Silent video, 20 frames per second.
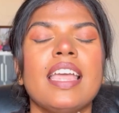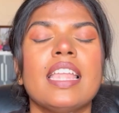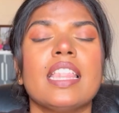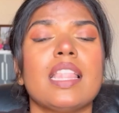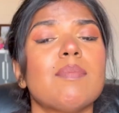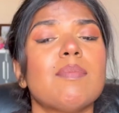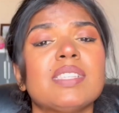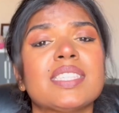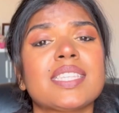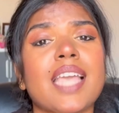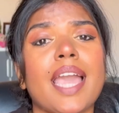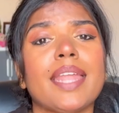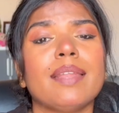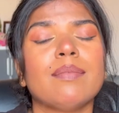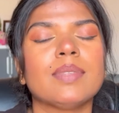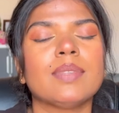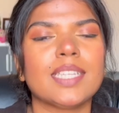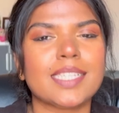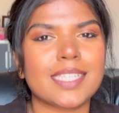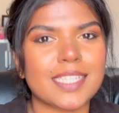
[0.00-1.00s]

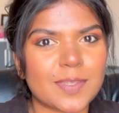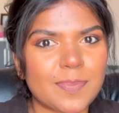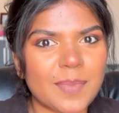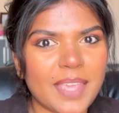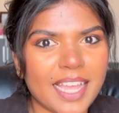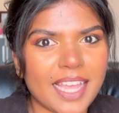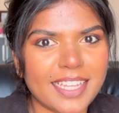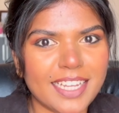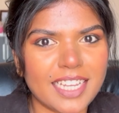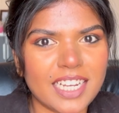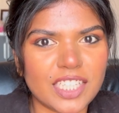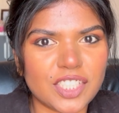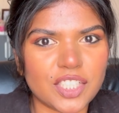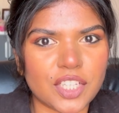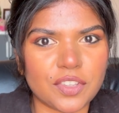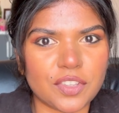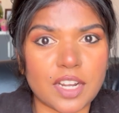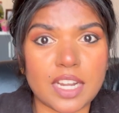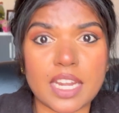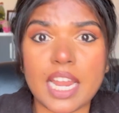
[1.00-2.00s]
Namaskaram, this is me Adina
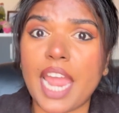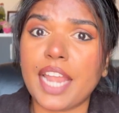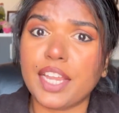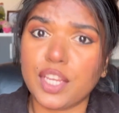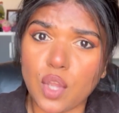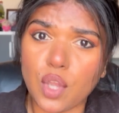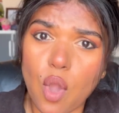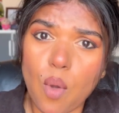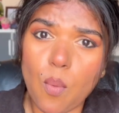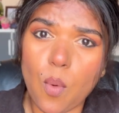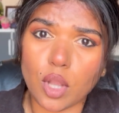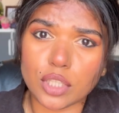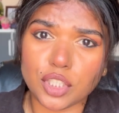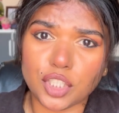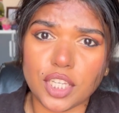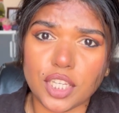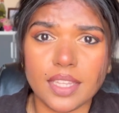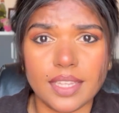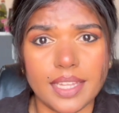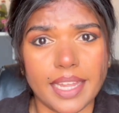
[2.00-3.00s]
Chandran and you're
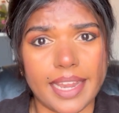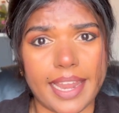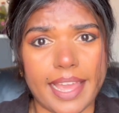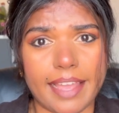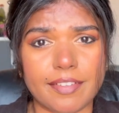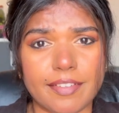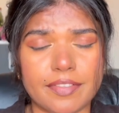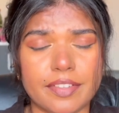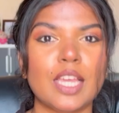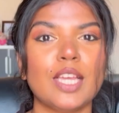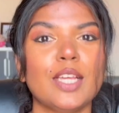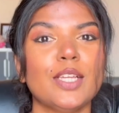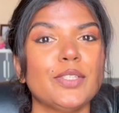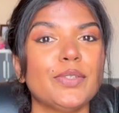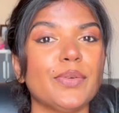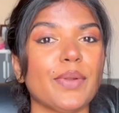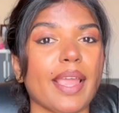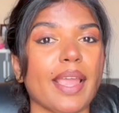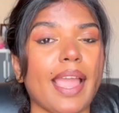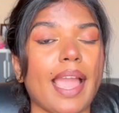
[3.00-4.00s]
watching Dhee Life.
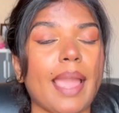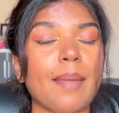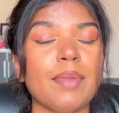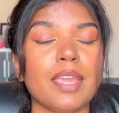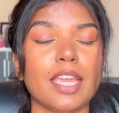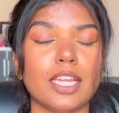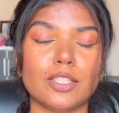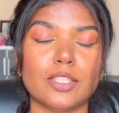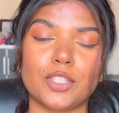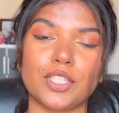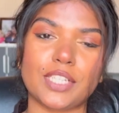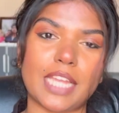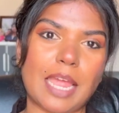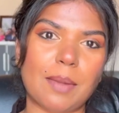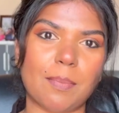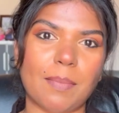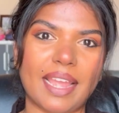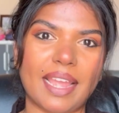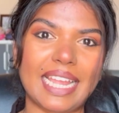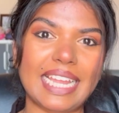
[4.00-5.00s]
Today I'm here to
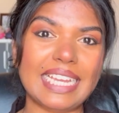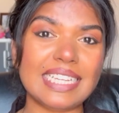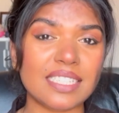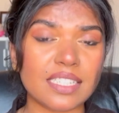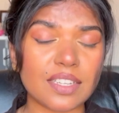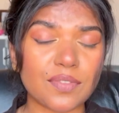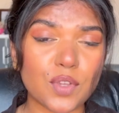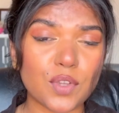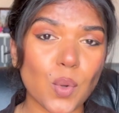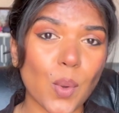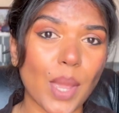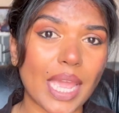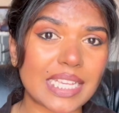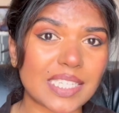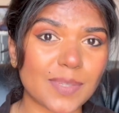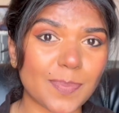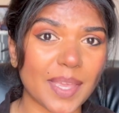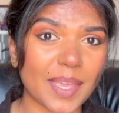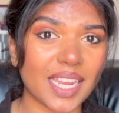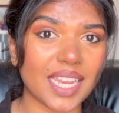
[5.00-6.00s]
share my interview
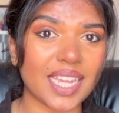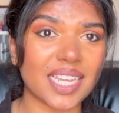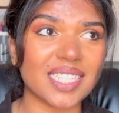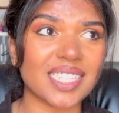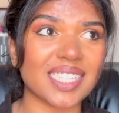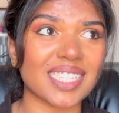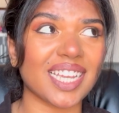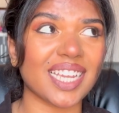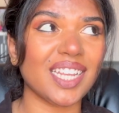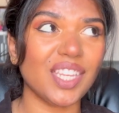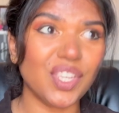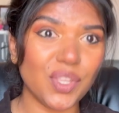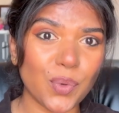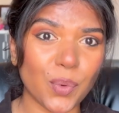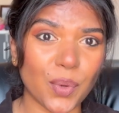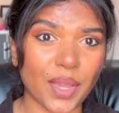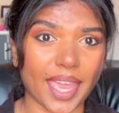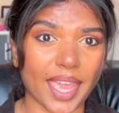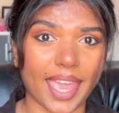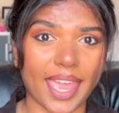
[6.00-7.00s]
experience in
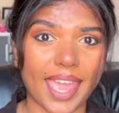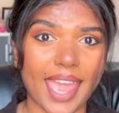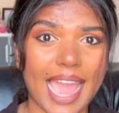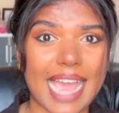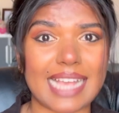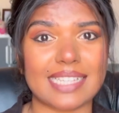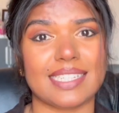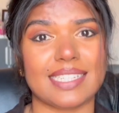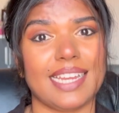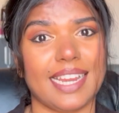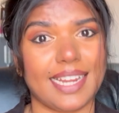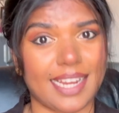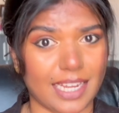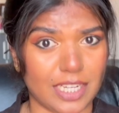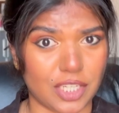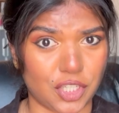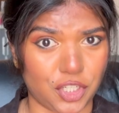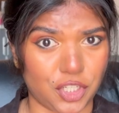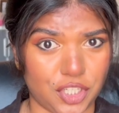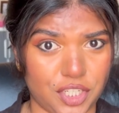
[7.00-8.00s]
UK as a data
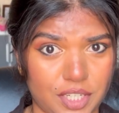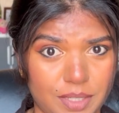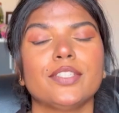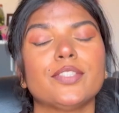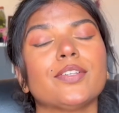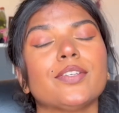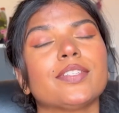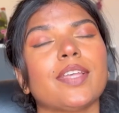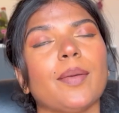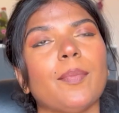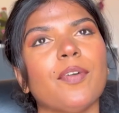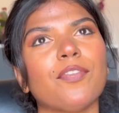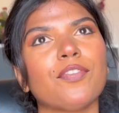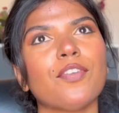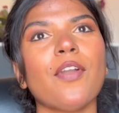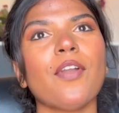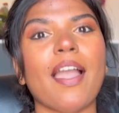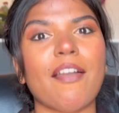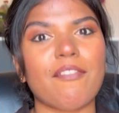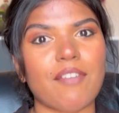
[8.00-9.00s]
engineer. So some of
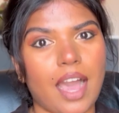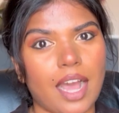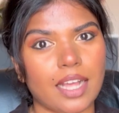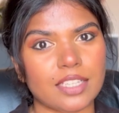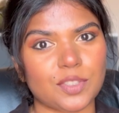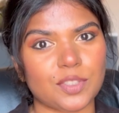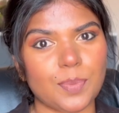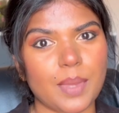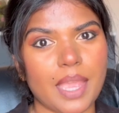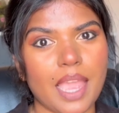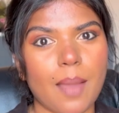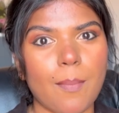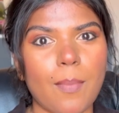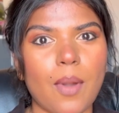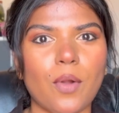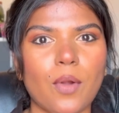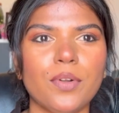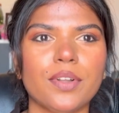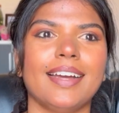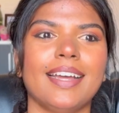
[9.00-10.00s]
you have asked me
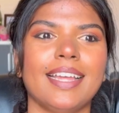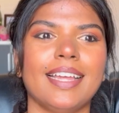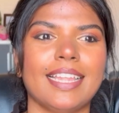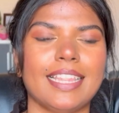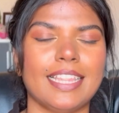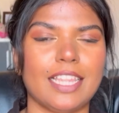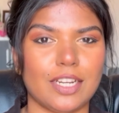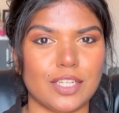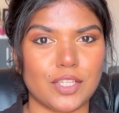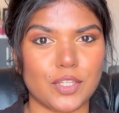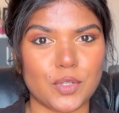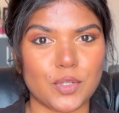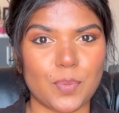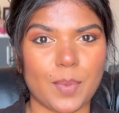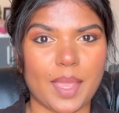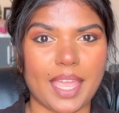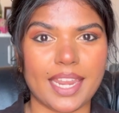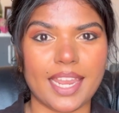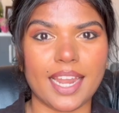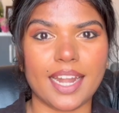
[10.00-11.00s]
about the
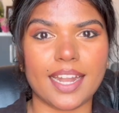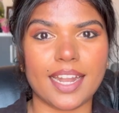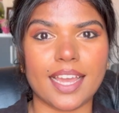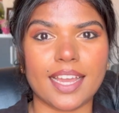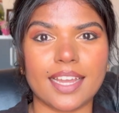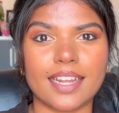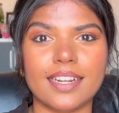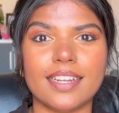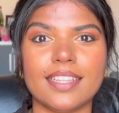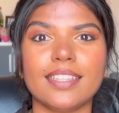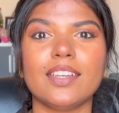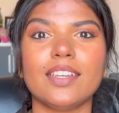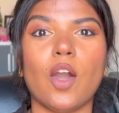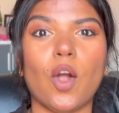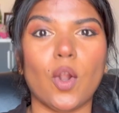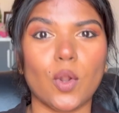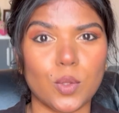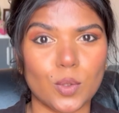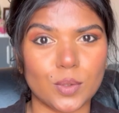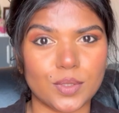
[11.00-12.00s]
resume,
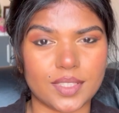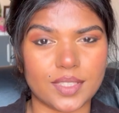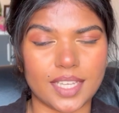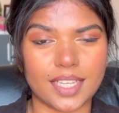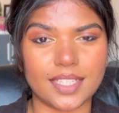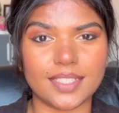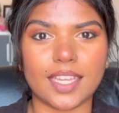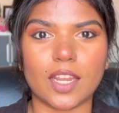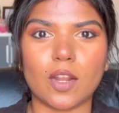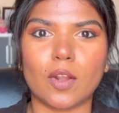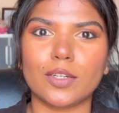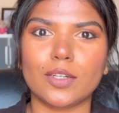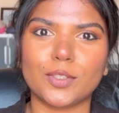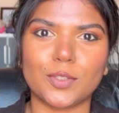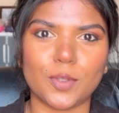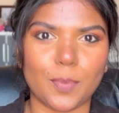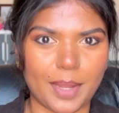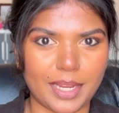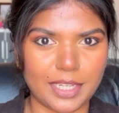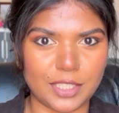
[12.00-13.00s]
all those things, and
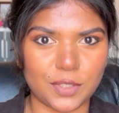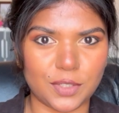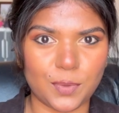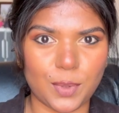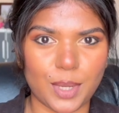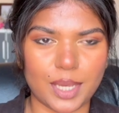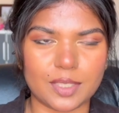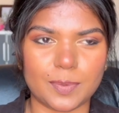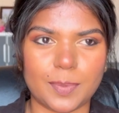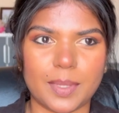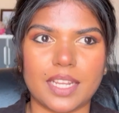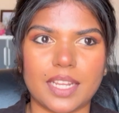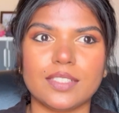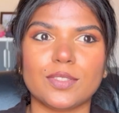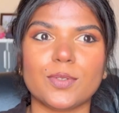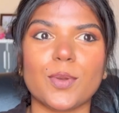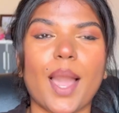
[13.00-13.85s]
also my interview experience.